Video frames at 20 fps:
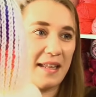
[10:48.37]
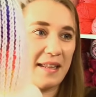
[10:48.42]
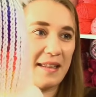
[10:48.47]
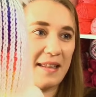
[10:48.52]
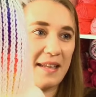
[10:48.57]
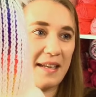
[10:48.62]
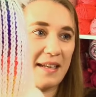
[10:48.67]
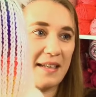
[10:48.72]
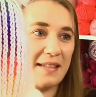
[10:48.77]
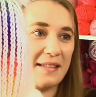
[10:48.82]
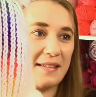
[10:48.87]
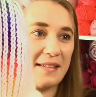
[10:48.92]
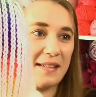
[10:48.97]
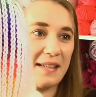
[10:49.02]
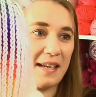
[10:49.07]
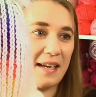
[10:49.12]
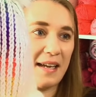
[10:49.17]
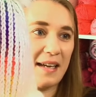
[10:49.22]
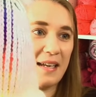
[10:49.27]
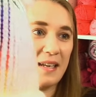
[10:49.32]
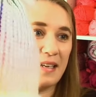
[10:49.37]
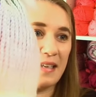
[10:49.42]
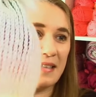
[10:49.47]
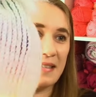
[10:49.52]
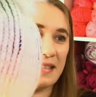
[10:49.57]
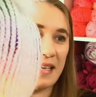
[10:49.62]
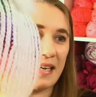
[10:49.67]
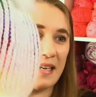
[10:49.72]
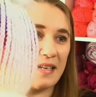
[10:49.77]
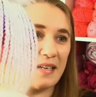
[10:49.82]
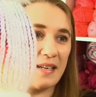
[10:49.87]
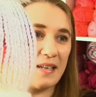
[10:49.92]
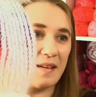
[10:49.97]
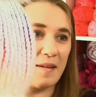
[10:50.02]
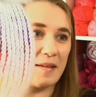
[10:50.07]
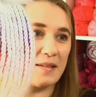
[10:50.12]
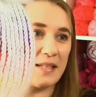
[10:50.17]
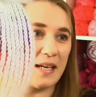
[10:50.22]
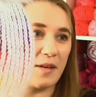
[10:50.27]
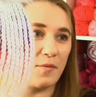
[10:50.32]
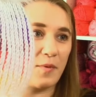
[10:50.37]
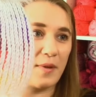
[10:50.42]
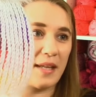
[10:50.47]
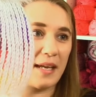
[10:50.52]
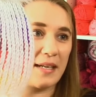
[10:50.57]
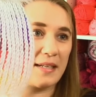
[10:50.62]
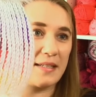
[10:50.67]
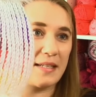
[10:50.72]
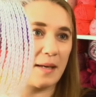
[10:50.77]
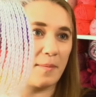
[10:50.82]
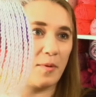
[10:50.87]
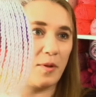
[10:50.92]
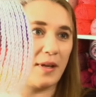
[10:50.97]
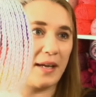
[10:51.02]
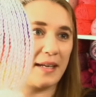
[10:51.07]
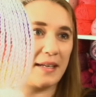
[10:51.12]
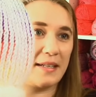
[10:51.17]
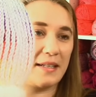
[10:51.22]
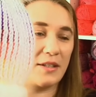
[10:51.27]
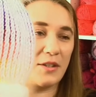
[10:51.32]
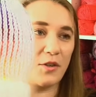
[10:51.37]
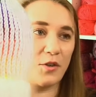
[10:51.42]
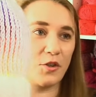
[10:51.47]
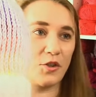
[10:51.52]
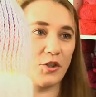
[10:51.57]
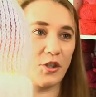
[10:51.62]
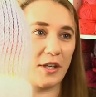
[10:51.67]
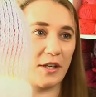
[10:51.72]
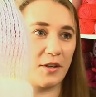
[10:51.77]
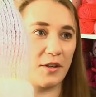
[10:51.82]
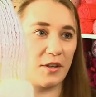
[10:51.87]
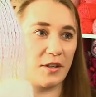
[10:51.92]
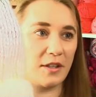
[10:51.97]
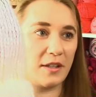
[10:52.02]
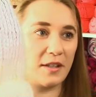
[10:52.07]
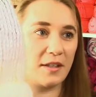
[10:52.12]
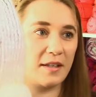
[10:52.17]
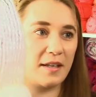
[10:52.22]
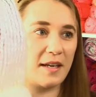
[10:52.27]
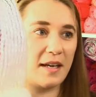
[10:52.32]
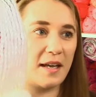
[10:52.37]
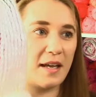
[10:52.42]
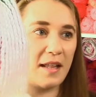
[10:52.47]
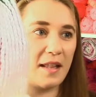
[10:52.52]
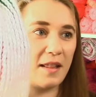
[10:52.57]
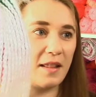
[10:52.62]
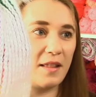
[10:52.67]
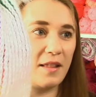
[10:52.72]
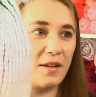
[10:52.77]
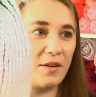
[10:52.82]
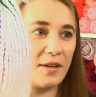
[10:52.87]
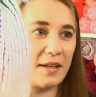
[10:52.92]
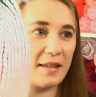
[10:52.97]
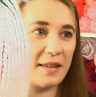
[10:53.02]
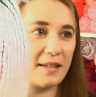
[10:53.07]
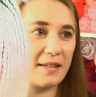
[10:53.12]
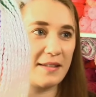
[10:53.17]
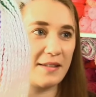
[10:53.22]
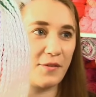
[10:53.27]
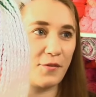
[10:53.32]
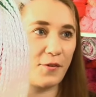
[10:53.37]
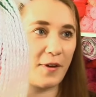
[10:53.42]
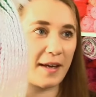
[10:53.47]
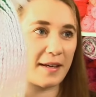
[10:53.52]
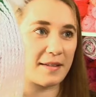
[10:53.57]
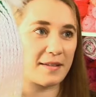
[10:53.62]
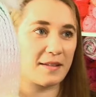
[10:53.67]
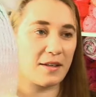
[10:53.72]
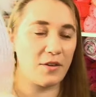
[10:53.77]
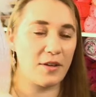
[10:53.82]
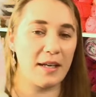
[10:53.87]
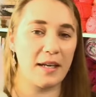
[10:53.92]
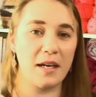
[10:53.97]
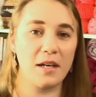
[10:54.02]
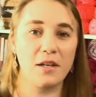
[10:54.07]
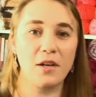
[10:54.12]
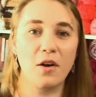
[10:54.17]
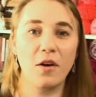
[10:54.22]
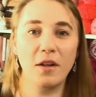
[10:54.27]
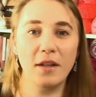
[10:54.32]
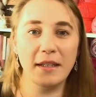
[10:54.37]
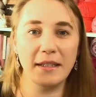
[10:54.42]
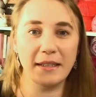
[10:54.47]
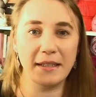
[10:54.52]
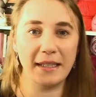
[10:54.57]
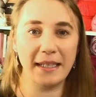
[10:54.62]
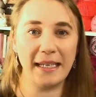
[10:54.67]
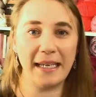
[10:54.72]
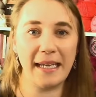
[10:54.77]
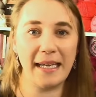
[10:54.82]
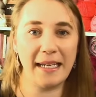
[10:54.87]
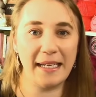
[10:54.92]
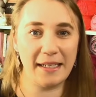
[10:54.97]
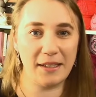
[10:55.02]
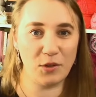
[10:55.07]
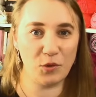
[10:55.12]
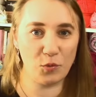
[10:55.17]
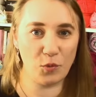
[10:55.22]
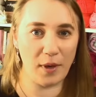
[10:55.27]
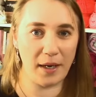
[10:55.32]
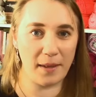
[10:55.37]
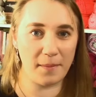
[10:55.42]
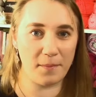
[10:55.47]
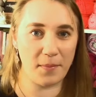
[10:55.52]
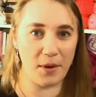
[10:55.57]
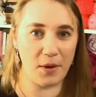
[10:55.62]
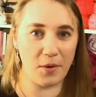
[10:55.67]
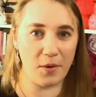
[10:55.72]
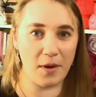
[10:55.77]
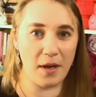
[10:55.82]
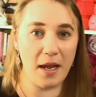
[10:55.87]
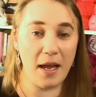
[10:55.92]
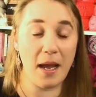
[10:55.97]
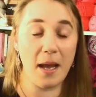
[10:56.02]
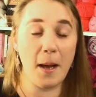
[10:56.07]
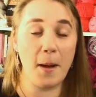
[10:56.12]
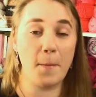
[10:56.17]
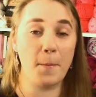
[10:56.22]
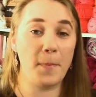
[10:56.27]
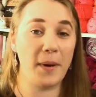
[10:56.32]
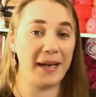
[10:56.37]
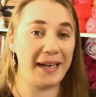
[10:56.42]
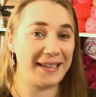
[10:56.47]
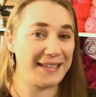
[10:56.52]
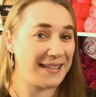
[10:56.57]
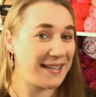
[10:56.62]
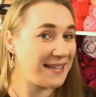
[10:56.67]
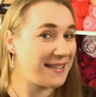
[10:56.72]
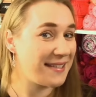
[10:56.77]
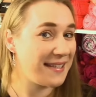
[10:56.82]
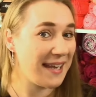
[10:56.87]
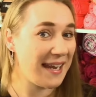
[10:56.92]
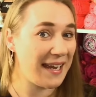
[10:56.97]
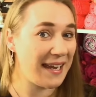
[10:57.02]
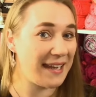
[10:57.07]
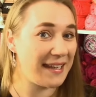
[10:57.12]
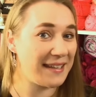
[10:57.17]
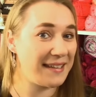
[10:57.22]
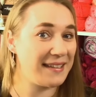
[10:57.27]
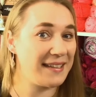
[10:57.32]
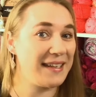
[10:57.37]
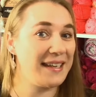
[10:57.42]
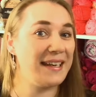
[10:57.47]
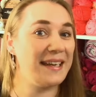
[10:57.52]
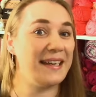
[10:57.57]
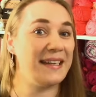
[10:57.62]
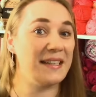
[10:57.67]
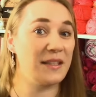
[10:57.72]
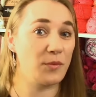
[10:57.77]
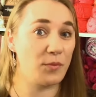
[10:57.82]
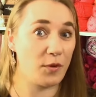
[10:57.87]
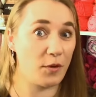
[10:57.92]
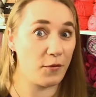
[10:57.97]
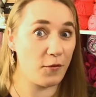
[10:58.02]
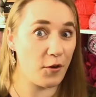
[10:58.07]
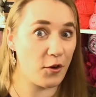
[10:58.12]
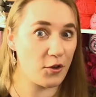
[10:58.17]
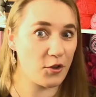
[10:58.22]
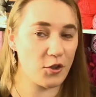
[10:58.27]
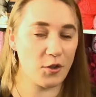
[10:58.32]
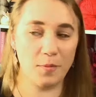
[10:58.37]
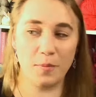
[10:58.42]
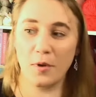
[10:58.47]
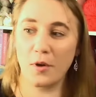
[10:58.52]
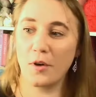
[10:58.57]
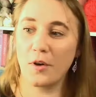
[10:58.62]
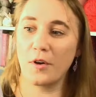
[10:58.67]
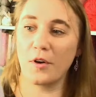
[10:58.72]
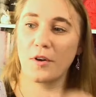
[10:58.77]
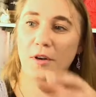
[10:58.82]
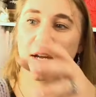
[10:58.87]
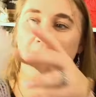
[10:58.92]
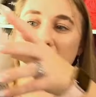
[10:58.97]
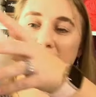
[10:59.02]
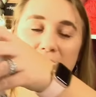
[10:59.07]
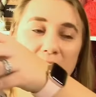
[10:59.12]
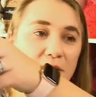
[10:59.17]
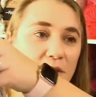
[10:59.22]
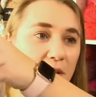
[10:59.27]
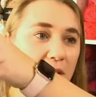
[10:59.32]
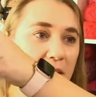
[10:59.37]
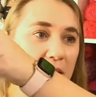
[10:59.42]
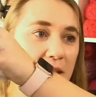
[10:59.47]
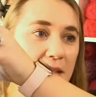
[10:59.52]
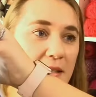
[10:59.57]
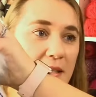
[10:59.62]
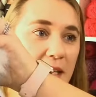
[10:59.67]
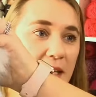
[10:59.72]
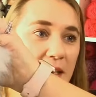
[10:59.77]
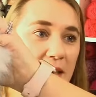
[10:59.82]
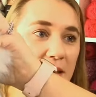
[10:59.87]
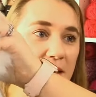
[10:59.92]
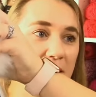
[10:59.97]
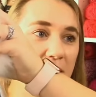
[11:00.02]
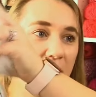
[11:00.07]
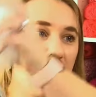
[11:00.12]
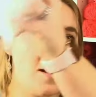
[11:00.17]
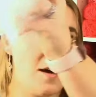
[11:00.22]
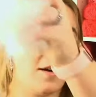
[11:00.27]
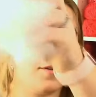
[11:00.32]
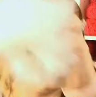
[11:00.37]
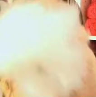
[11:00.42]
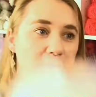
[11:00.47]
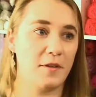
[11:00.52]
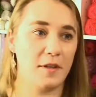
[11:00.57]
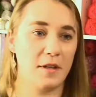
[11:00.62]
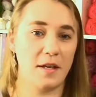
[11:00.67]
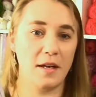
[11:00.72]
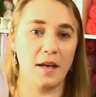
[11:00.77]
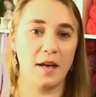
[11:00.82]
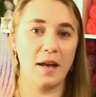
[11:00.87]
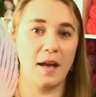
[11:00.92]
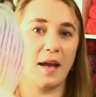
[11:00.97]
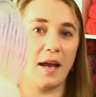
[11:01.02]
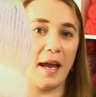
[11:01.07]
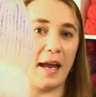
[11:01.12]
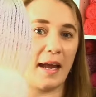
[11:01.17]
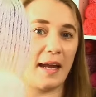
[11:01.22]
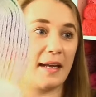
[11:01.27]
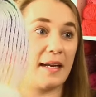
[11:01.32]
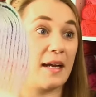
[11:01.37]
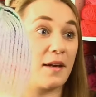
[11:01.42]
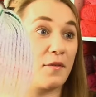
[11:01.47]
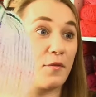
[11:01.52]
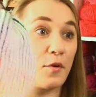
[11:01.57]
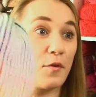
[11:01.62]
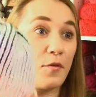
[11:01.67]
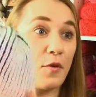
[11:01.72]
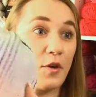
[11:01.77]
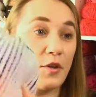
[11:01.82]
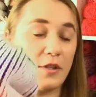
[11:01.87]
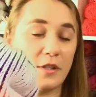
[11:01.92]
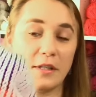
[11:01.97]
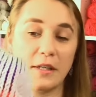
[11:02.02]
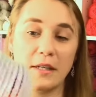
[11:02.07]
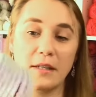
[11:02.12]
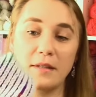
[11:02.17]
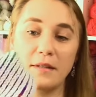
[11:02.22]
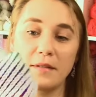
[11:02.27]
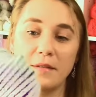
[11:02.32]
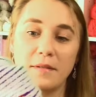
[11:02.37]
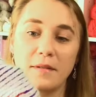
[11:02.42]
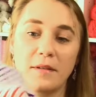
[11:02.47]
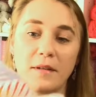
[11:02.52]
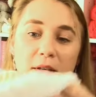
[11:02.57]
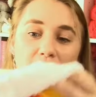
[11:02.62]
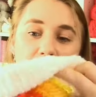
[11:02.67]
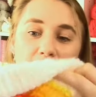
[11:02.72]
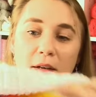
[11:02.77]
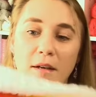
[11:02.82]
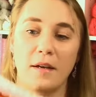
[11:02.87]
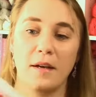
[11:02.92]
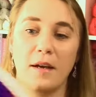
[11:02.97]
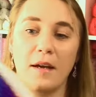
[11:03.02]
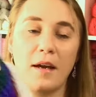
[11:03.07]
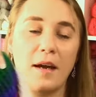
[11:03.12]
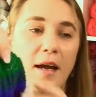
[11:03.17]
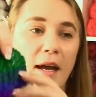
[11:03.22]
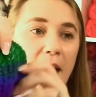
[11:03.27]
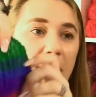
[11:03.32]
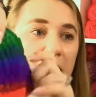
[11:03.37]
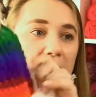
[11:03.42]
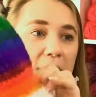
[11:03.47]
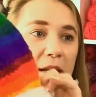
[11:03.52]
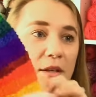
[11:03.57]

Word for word: This is a, a done with a double-ended crochet hook. Look at this effect. Okay, I call it the hidden rainbow. But as I said, it's reversible. Okay, so I can take this off and I reverse it, and